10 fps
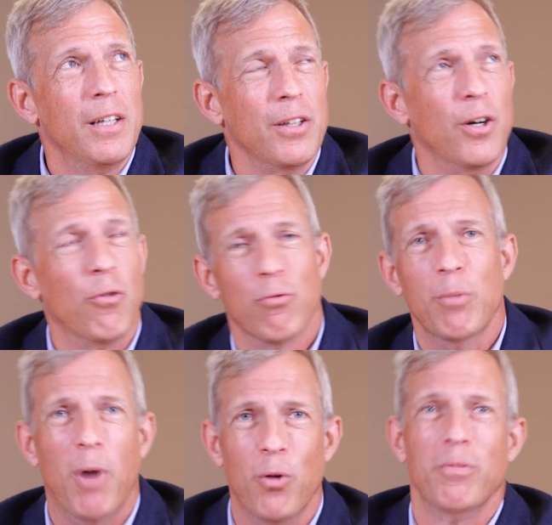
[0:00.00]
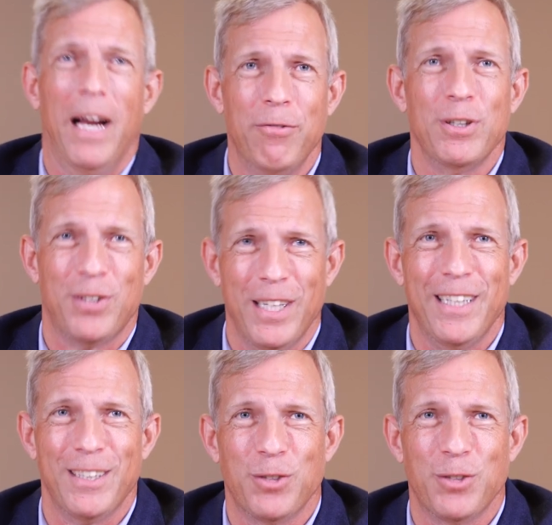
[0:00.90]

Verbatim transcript: you know, remote everything